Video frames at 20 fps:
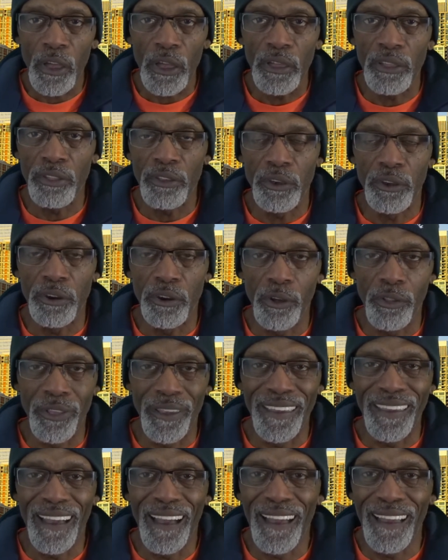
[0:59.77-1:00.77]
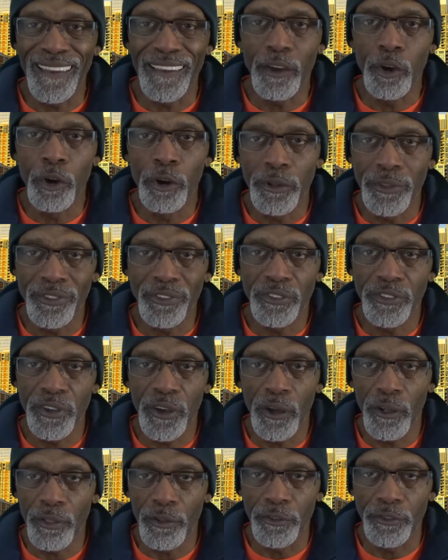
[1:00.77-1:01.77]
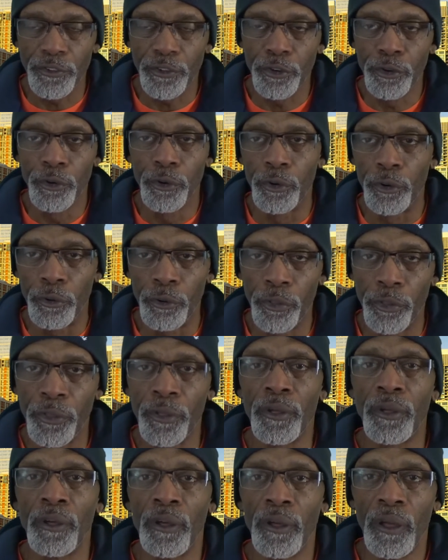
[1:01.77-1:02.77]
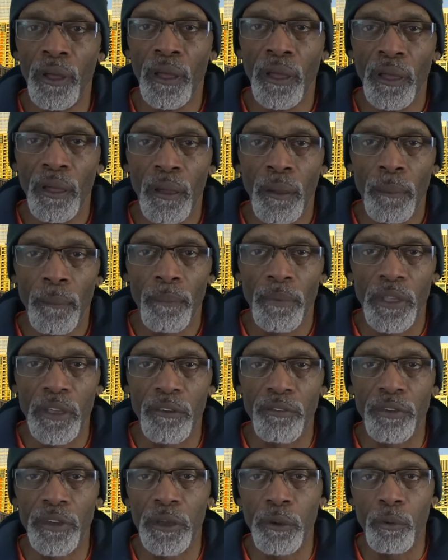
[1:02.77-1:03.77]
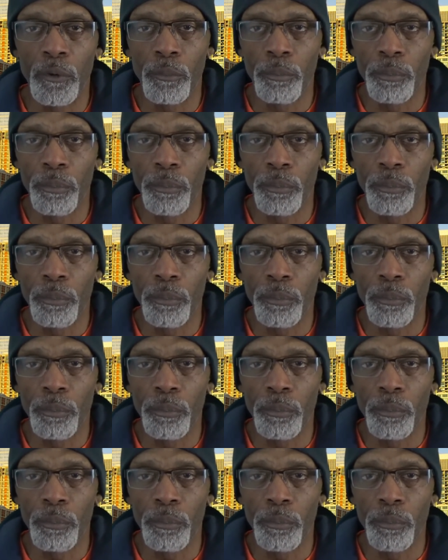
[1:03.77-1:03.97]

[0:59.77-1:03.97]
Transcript: the guy couldn't tell the truth if he were